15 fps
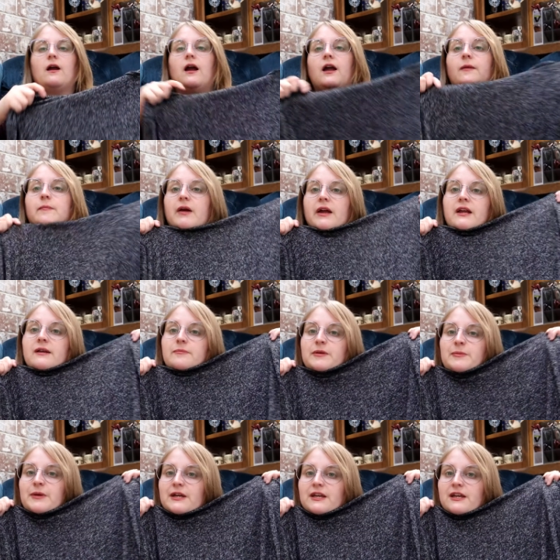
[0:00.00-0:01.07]
I might
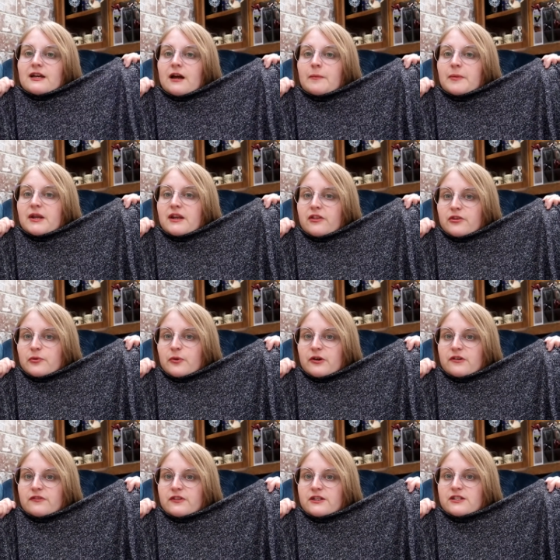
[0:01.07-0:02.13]
be picking up another
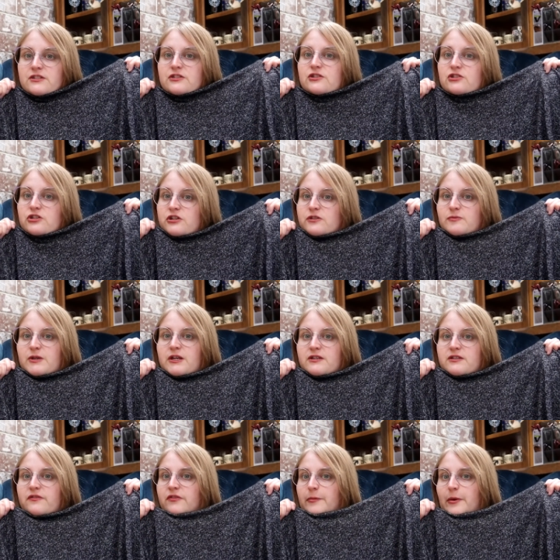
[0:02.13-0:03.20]
one of these just
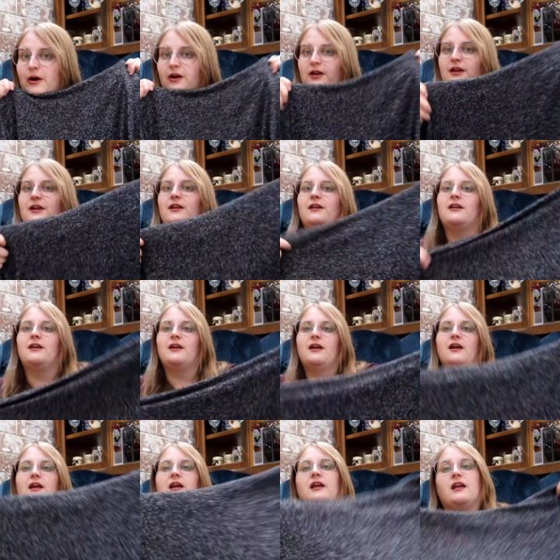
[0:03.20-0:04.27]
because of the pocket.
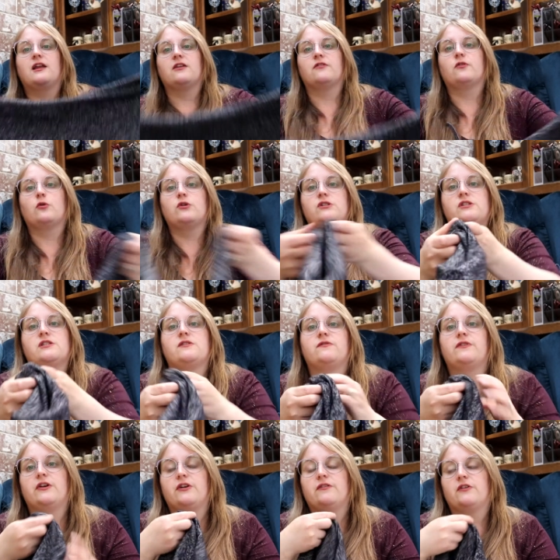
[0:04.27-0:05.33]
And of course, it's
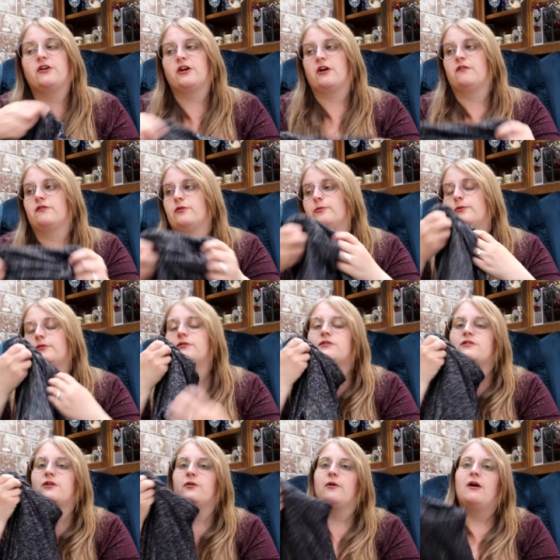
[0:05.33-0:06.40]
very, very comfortable,
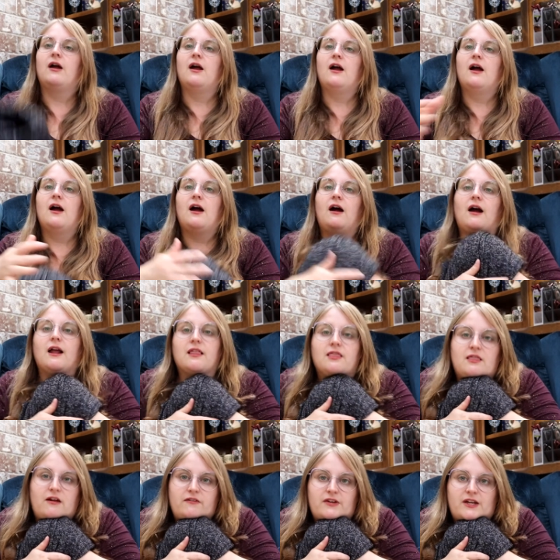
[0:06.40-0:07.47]
so I
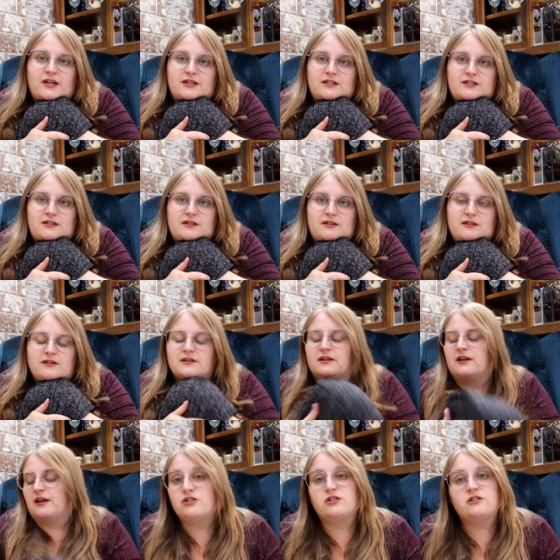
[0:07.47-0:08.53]
love it.
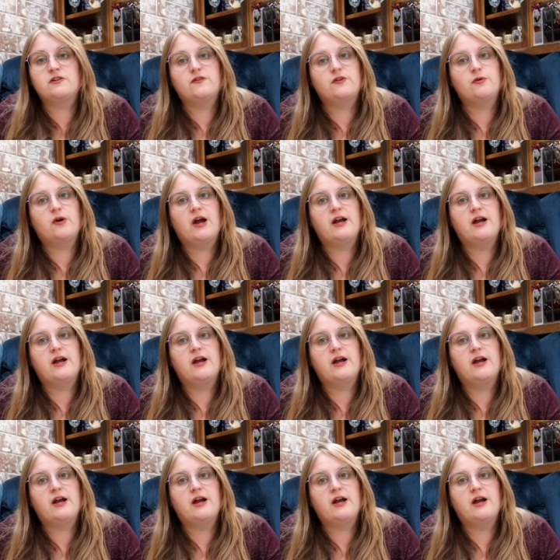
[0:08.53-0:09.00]
It's just a few